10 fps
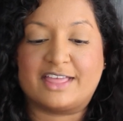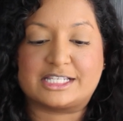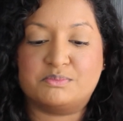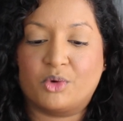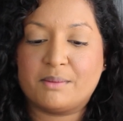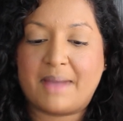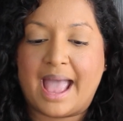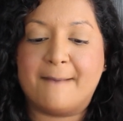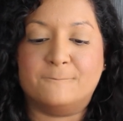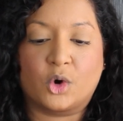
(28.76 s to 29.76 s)
That's more
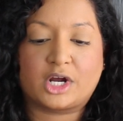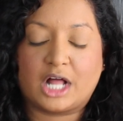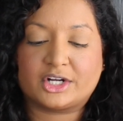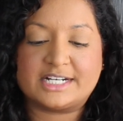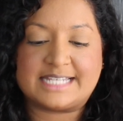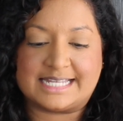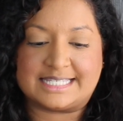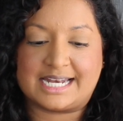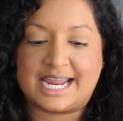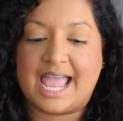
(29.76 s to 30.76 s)
matte, more color
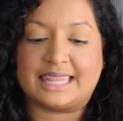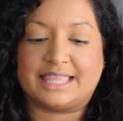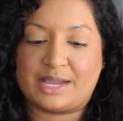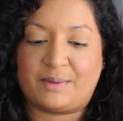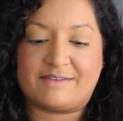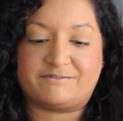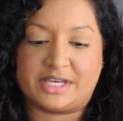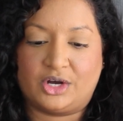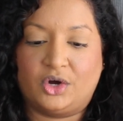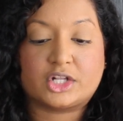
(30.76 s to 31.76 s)
intensity, and lightweight
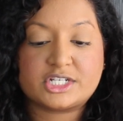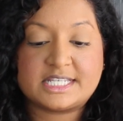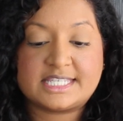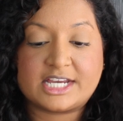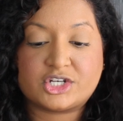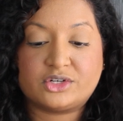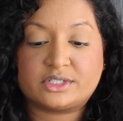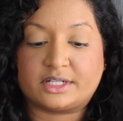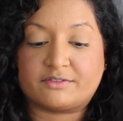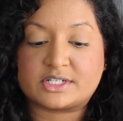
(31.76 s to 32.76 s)
feel. Color
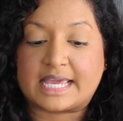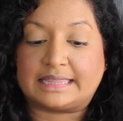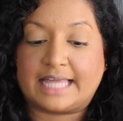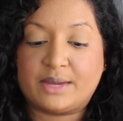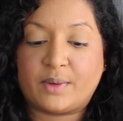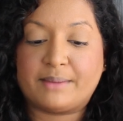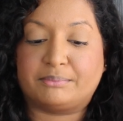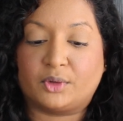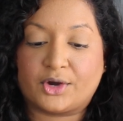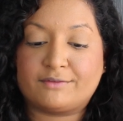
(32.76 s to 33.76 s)
Sensational delivers a
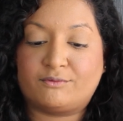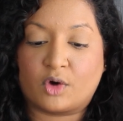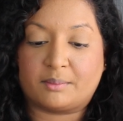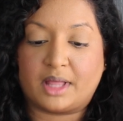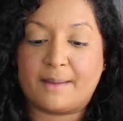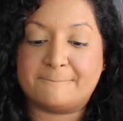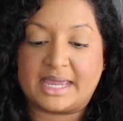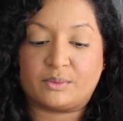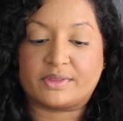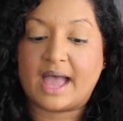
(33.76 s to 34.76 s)
lightweight blurring formula
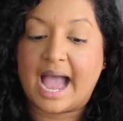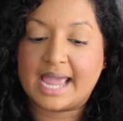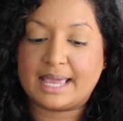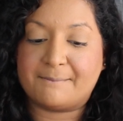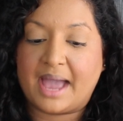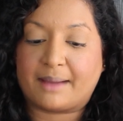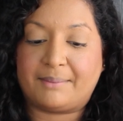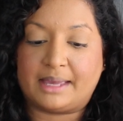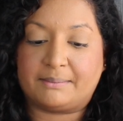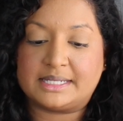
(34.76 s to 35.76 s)
made with high
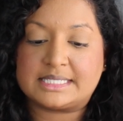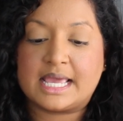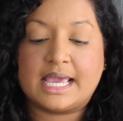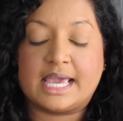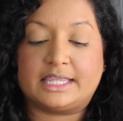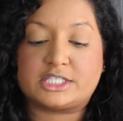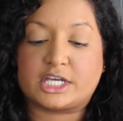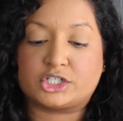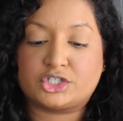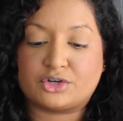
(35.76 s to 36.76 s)
impact pigments in
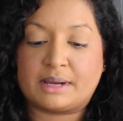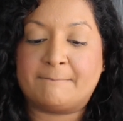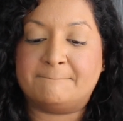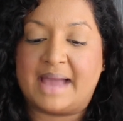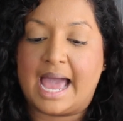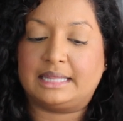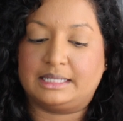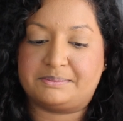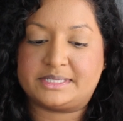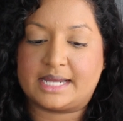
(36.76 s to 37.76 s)
this extreme matte
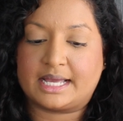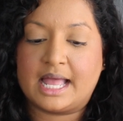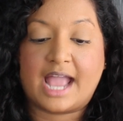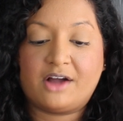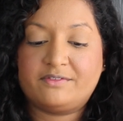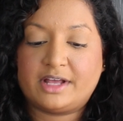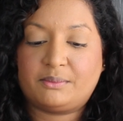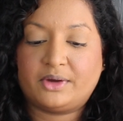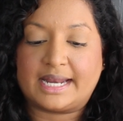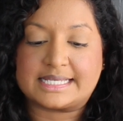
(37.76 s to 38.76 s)
lipstick. Now
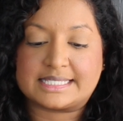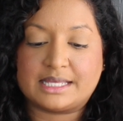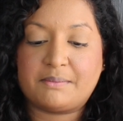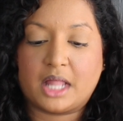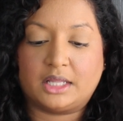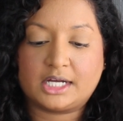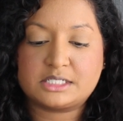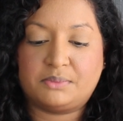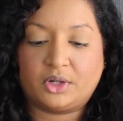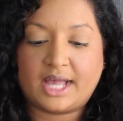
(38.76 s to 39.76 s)
available in a slim
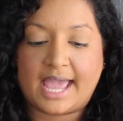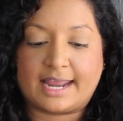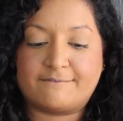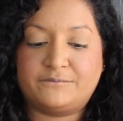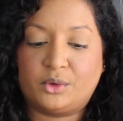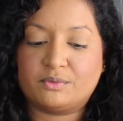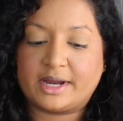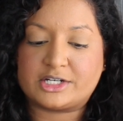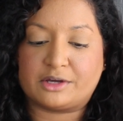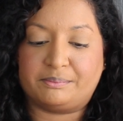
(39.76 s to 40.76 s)
luxe bullet and a full
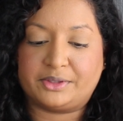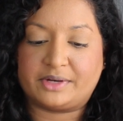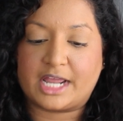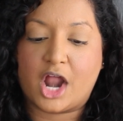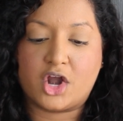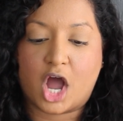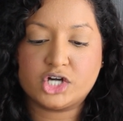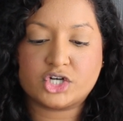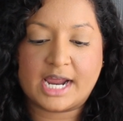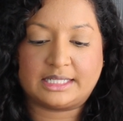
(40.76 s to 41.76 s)
range of beauty
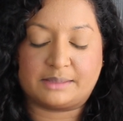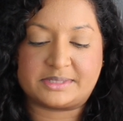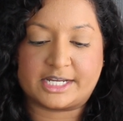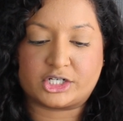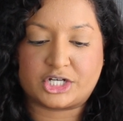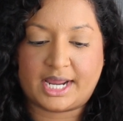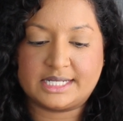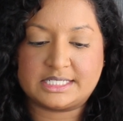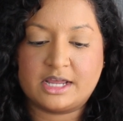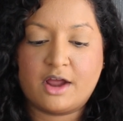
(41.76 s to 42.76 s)
non-drying lipstick
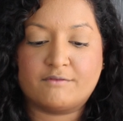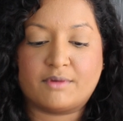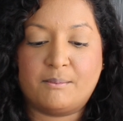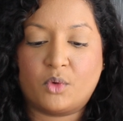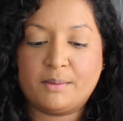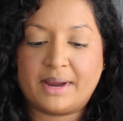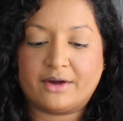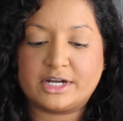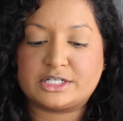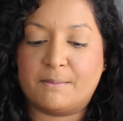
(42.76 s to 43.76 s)
shades. From more
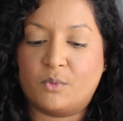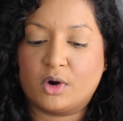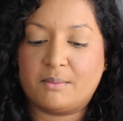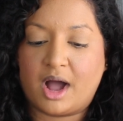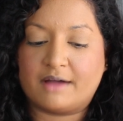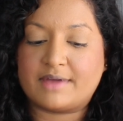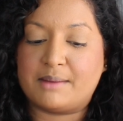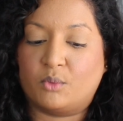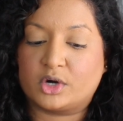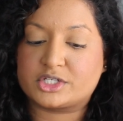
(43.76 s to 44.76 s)
berry to more mauve
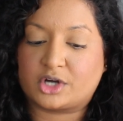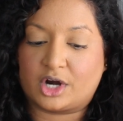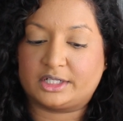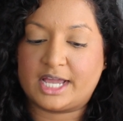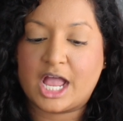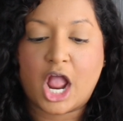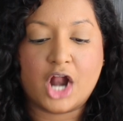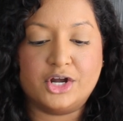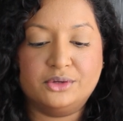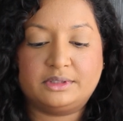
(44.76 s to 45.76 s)
and more scarlet.
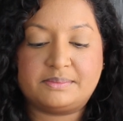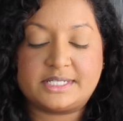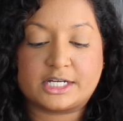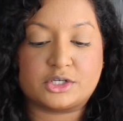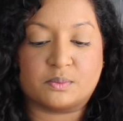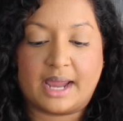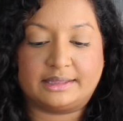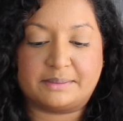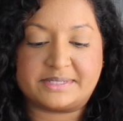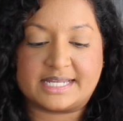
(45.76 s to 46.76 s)
New lipstick to
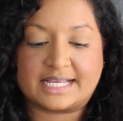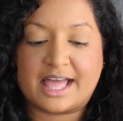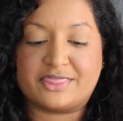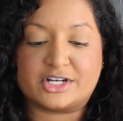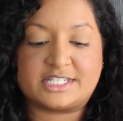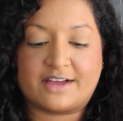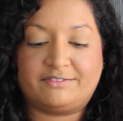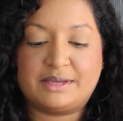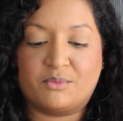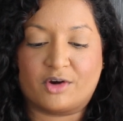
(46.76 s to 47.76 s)
red lipstick, there's
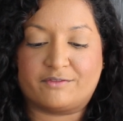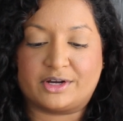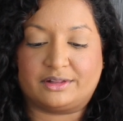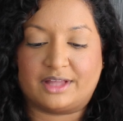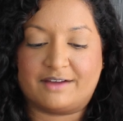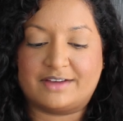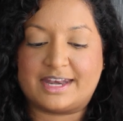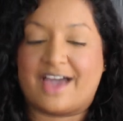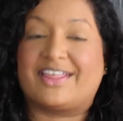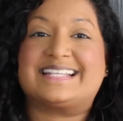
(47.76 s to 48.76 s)
definitely more for you to
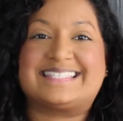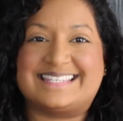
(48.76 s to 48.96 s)
love. Now that's